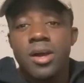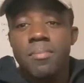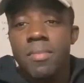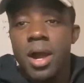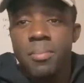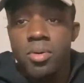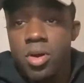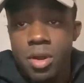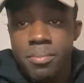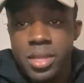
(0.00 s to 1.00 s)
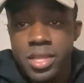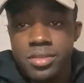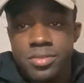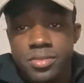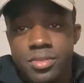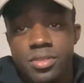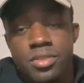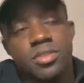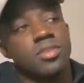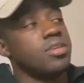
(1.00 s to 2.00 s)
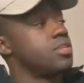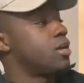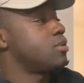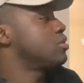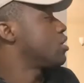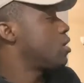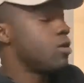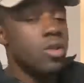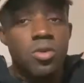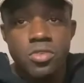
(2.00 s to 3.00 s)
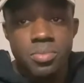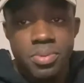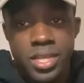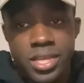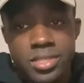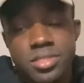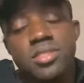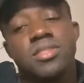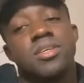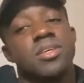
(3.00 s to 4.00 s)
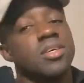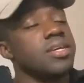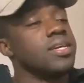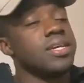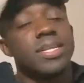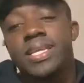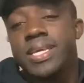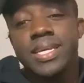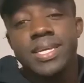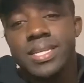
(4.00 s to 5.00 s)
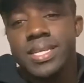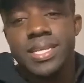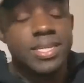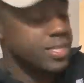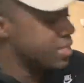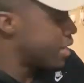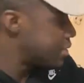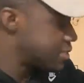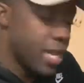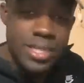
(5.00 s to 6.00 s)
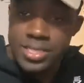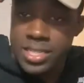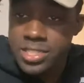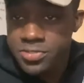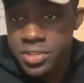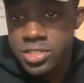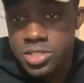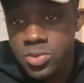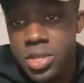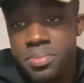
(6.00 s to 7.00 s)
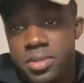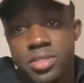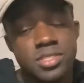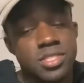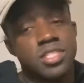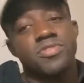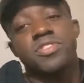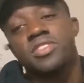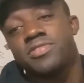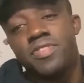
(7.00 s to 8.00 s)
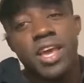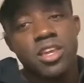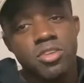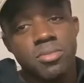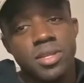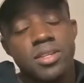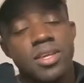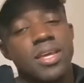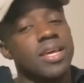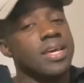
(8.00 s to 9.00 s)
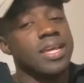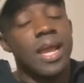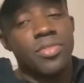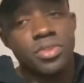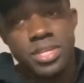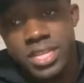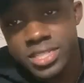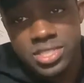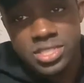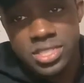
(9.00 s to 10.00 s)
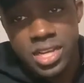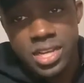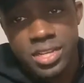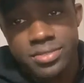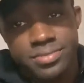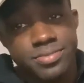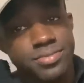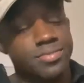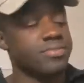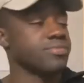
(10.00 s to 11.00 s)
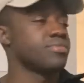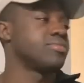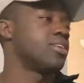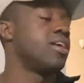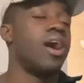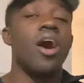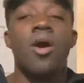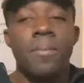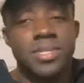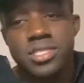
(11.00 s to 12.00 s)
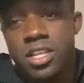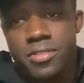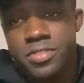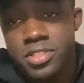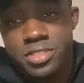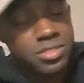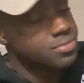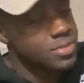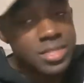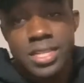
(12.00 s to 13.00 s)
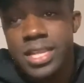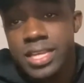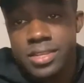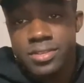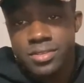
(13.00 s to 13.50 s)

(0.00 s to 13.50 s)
my apartment, y'all look all over the place. Clean, clean, clean. I, ju I just finished sweeping, just finished vacuuming, got the dishes done. All my stuff is clean.